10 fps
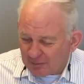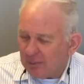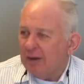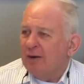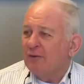
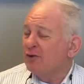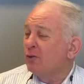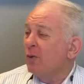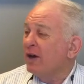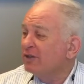But for the
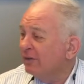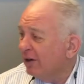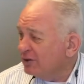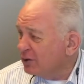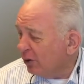rest of
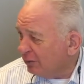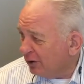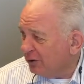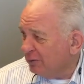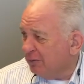us
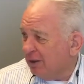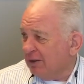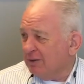normal human beings,